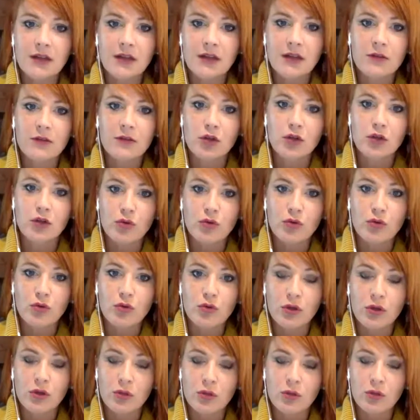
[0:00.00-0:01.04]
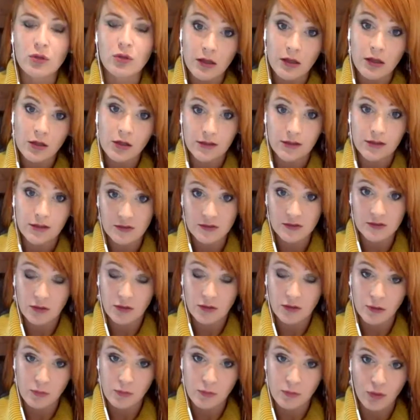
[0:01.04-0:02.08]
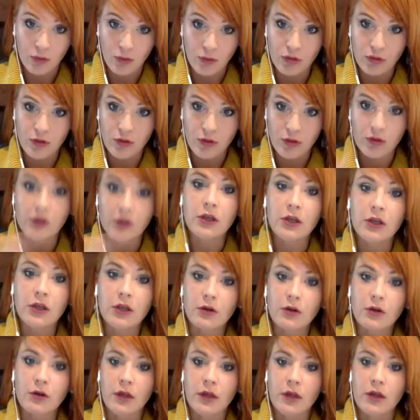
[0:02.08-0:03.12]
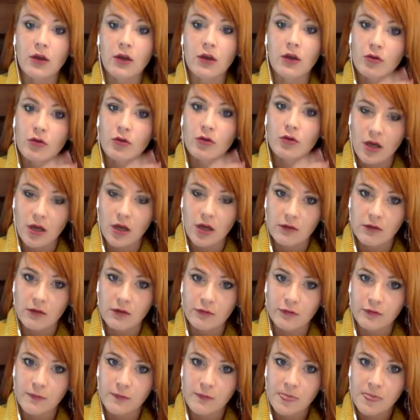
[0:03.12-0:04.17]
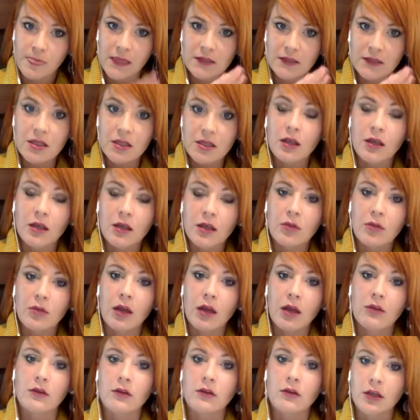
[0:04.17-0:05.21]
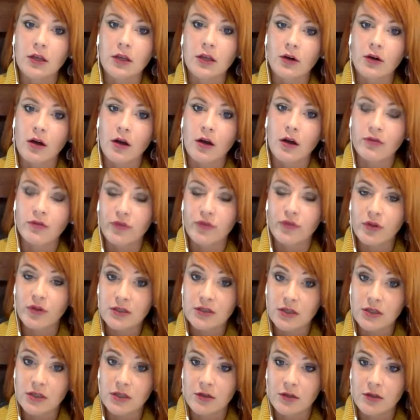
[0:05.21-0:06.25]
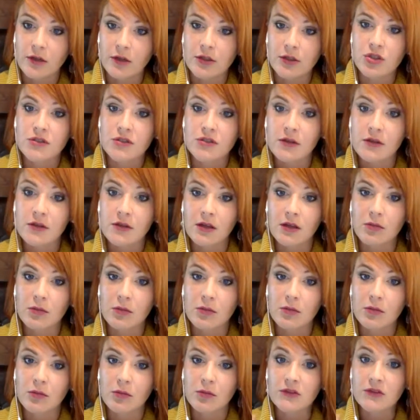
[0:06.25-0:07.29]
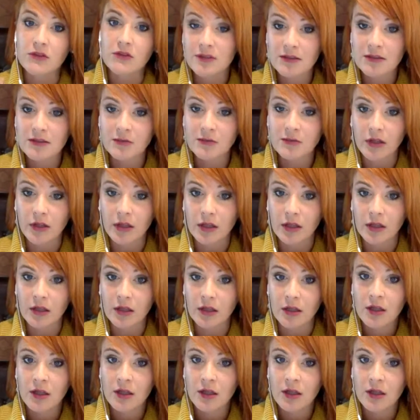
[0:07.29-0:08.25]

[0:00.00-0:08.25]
saying that you can be necessarily both the leader of like a creative team and the leader of the technology team successfully,